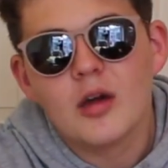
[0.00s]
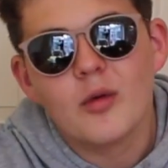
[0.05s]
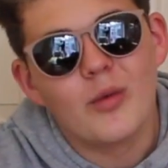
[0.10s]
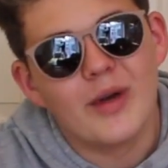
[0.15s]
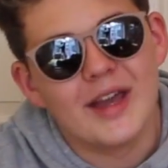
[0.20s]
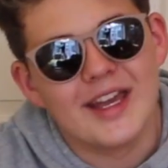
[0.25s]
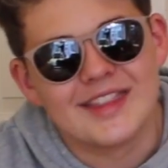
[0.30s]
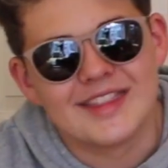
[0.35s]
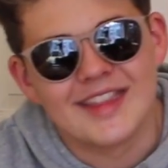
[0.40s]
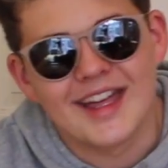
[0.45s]

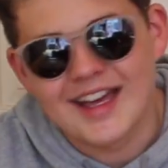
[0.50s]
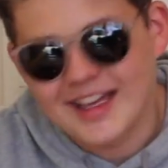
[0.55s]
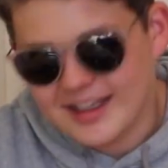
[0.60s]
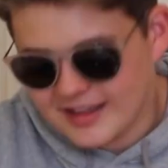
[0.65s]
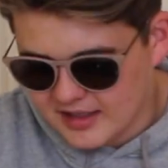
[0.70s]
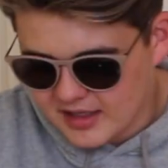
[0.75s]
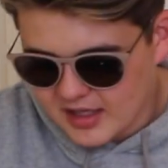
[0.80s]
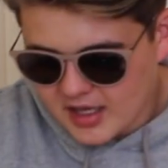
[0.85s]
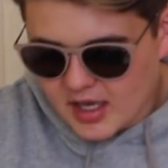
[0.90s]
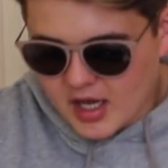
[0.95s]
Weird
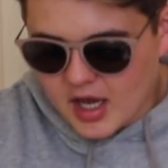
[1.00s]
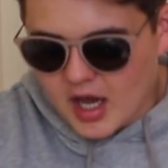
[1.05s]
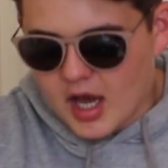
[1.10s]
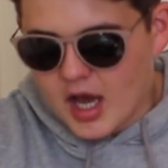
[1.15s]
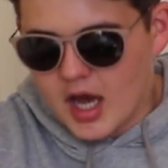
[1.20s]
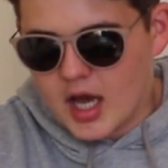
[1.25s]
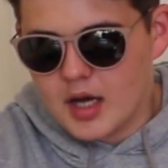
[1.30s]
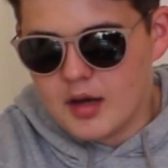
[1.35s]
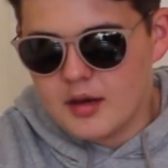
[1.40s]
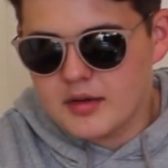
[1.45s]

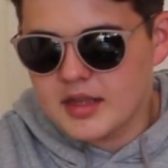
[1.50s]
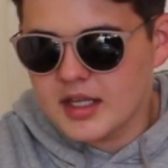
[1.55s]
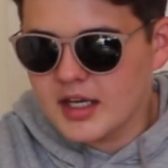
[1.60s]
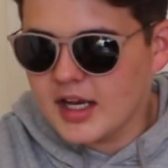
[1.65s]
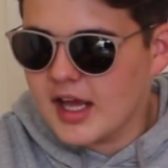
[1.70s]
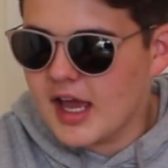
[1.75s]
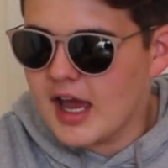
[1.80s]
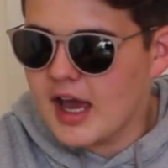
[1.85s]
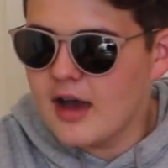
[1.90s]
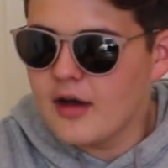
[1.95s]
that. Then
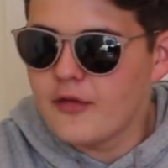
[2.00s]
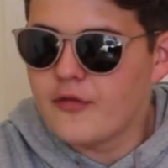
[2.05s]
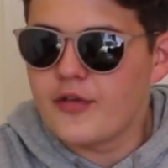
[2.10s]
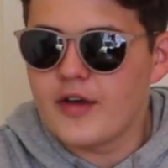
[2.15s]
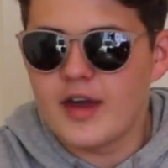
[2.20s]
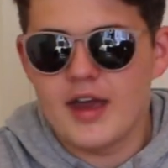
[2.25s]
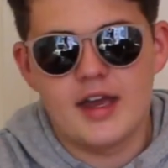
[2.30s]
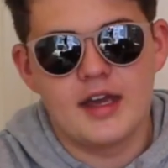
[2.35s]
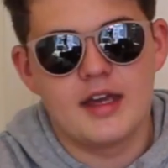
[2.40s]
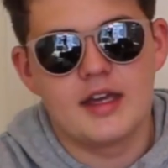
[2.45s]
I have
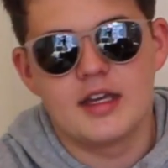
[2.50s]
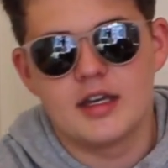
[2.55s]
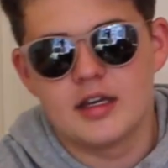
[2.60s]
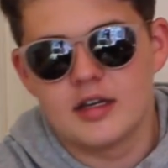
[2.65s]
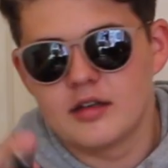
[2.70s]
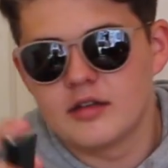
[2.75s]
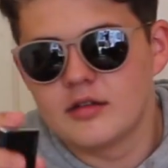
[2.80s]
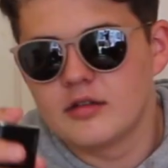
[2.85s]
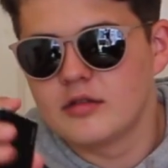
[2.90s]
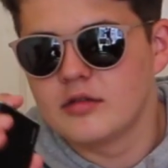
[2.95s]
a,
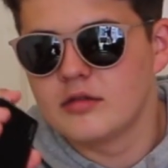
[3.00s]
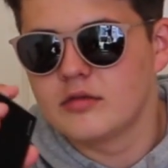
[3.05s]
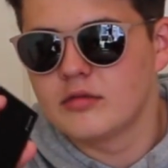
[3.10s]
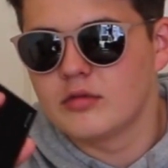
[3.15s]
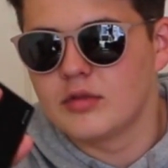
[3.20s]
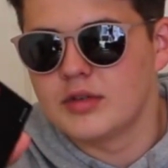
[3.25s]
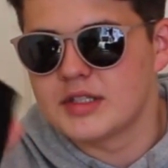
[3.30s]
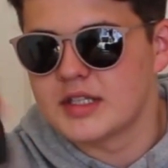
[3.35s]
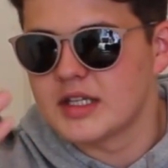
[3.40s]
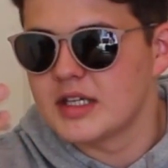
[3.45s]

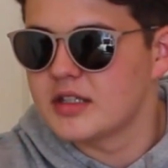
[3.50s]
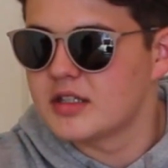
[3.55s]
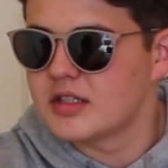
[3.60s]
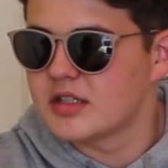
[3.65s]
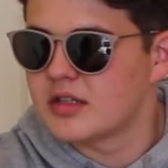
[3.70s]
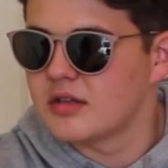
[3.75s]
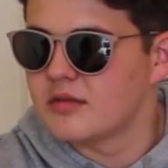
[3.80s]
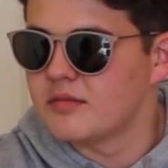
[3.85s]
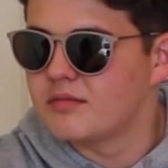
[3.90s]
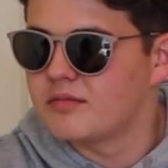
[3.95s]
what is it?
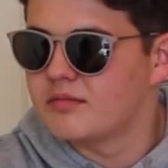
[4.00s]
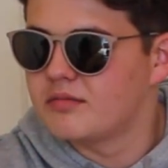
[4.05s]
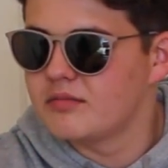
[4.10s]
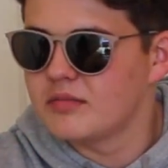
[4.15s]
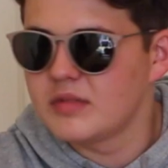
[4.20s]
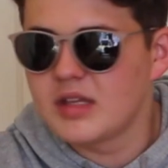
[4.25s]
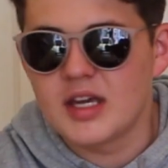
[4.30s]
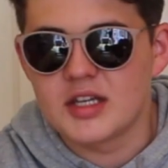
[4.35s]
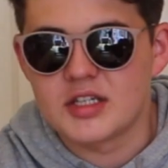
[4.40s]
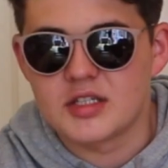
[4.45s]
Just a
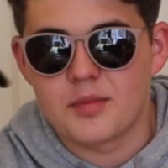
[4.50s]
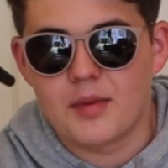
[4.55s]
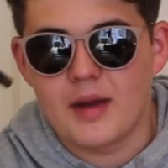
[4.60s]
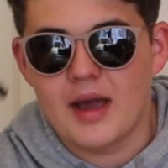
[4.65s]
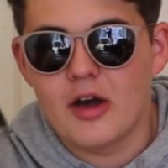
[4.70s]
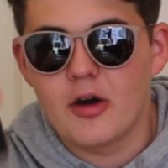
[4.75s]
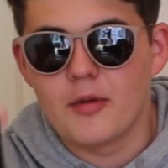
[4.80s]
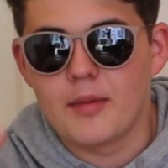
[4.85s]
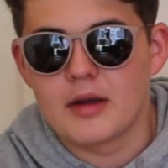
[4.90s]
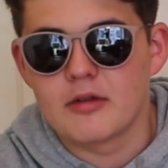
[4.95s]

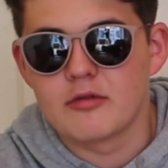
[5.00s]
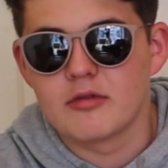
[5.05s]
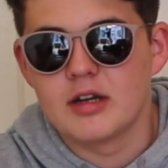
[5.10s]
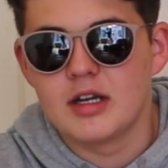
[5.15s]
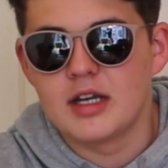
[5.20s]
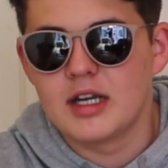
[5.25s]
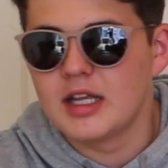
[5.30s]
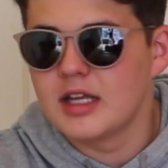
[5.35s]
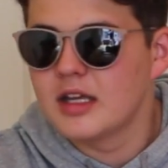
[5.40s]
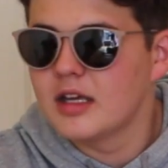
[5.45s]
power bank
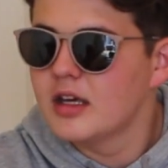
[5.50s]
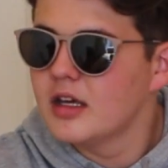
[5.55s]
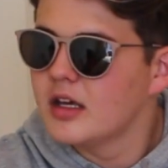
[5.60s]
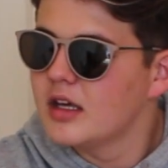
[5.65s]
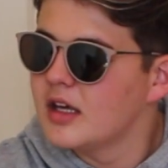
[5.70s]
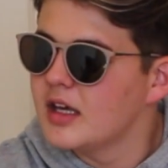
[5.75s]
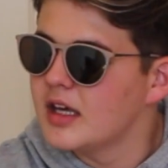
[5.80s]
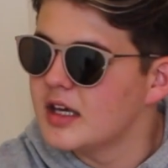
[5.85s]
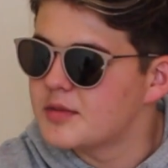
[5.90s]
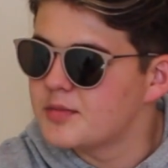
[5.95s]
really.
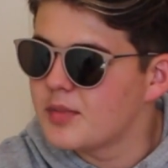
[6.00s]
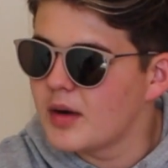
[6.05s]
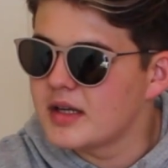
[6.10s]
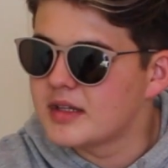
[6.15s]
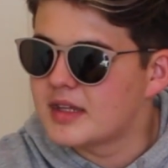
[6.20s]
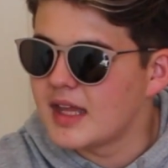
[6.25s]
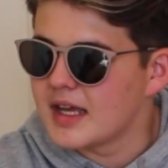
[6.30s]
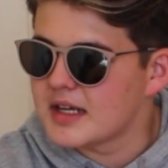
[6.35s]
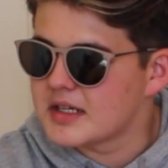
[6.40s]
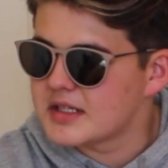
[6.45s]
It's by
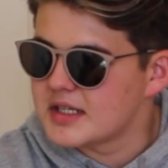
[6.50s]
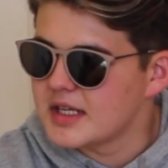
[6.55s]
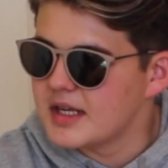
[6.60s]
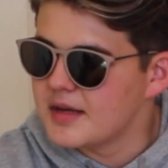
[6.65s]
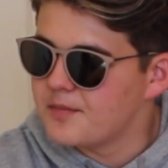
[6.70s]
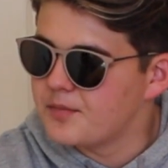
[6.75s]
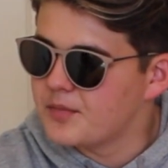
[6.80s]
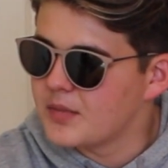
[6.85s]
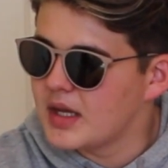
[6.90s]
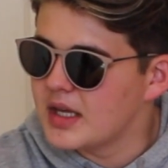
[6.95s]

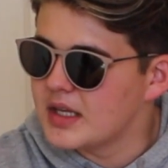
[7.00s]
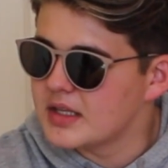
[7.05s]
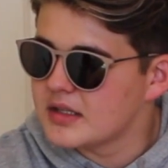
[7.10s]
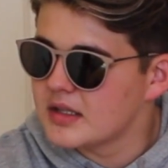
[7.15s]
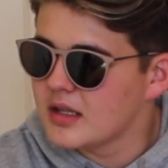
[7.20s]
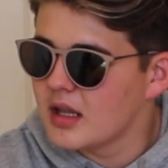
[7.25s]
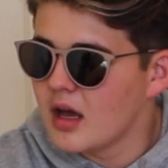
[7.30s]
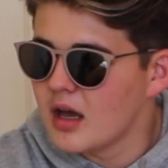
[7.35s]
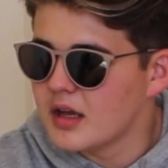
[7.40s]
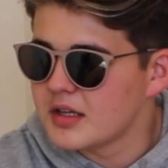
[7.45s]
Dexim. It
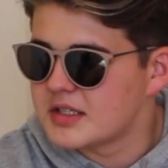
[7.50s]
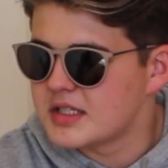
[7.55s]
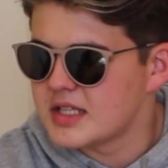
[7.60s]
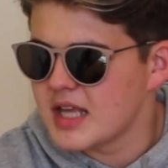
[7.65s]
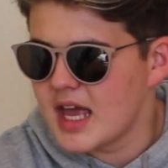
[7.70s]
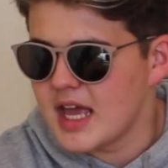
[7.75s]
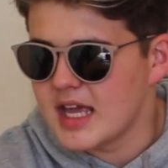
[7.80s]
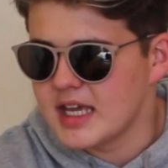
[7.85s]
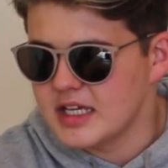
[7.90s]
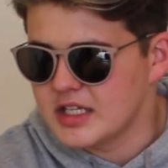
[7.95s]
lasts
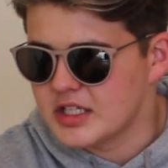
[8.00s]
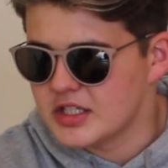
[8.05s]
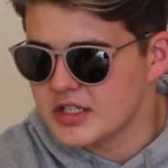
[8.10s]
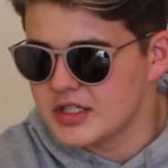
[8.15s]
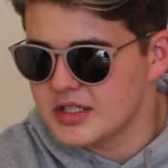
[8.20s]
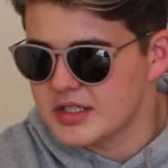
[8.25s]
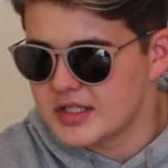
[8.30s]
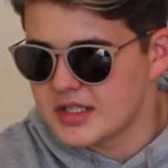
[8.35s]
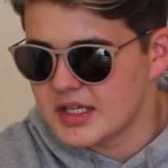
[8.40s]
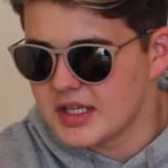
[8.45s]

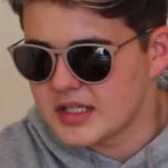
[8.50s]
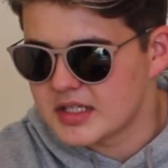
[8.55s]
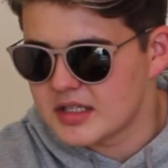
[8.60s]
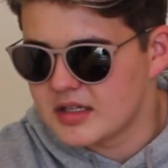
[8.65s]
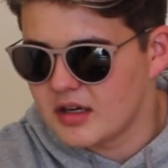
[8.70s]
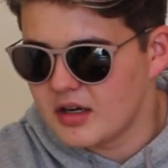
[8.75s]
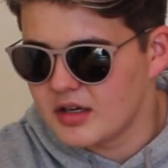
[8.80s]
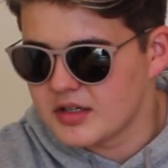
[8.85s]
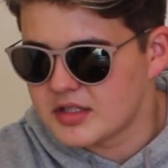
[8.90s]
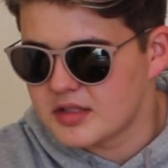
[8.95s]
ages. It's
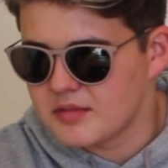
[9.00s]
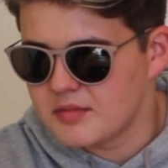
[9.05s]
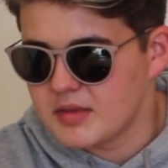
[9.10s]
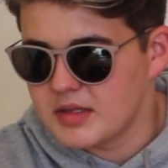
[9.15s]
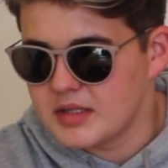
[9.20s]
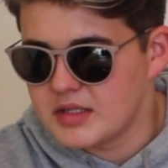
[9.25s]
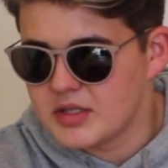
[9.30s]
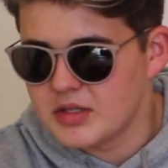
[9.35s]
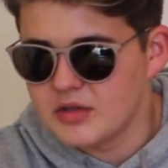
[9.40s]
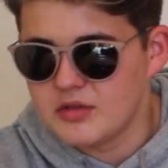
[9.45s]
lasted
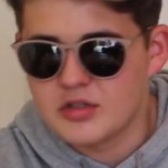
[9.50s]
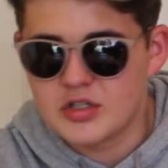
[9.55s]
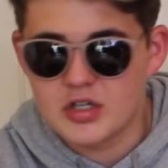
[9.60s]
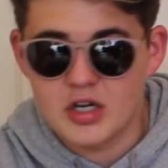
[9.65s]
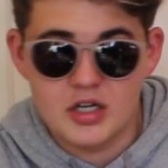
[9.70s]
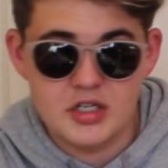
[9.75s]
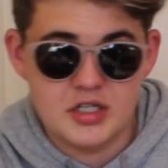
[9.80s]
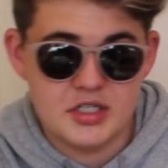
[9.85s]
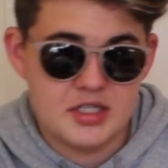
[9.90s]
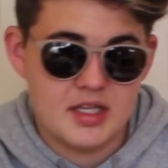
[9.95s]
me 2
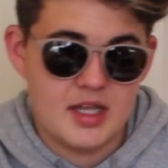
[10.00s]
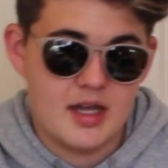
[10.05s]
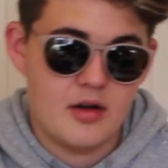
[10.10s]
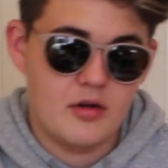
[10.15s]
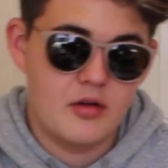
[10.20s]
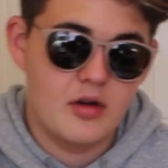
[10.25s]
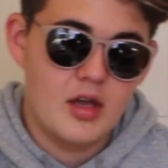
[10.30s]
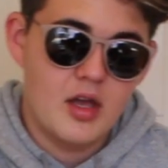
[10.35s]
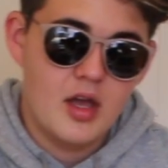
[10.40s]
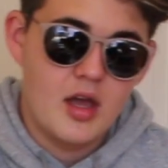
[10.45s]
charges
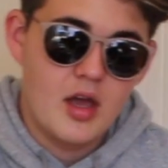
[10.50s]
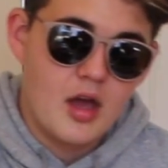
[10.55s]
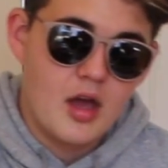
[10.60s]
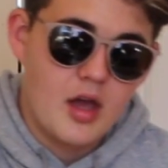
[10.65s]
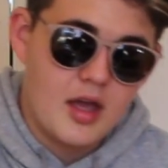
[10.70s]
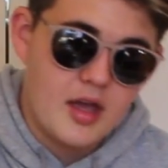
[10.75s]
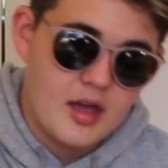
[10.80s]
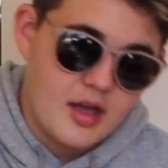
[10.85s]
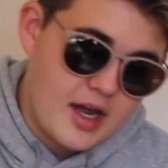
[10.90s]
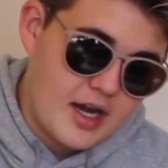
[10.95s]
now,
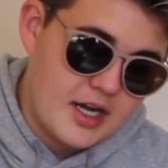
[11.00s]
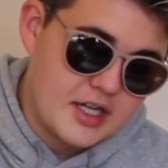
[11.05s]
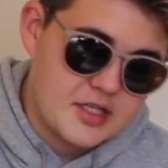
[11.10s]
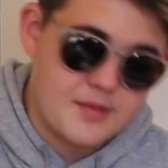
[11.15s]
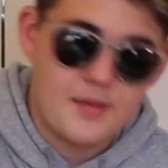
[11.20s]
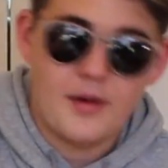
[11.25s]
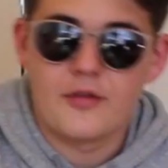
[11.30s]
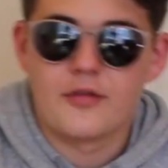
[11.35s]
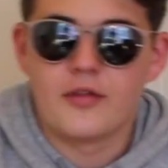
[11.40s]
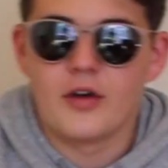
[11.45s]
and it's
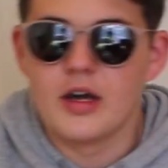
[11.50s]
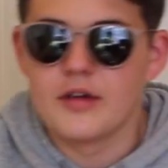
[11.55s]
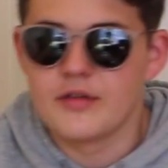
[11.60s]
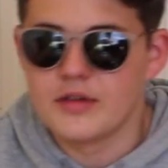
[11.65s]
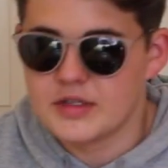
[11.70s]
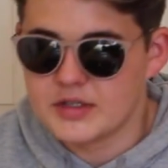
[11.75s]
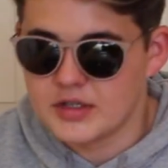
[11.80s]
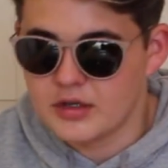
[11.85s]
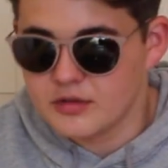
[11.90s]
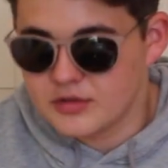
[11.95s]
about 5
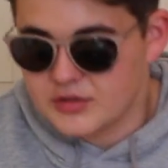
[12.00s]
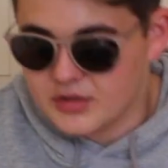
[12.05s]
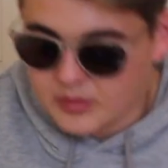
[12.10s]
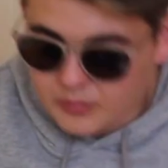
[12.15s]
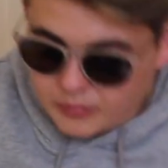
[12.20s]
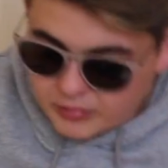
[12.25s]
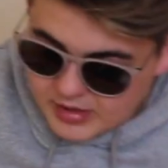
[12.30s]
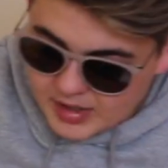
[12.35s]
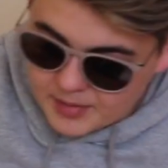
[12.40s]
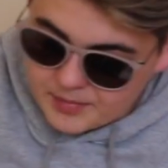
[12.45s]
years old, so I'm
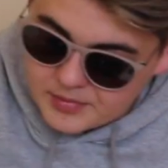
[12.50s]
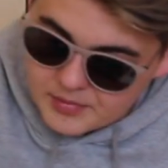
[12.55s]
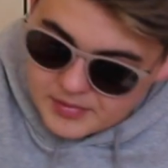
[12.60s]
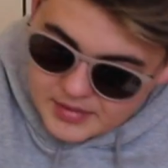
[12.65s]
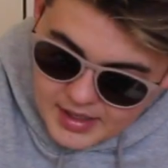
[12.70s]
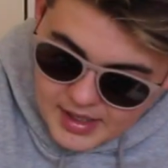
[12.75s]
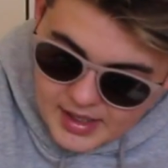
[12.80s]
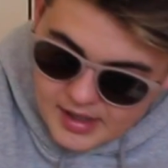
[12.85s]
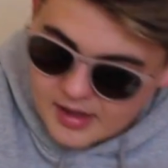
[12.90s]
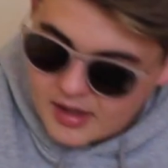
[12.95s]
pretty happy with
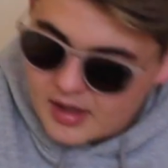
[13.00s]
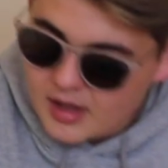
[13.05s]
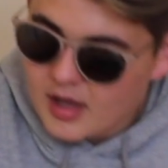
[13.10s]
that.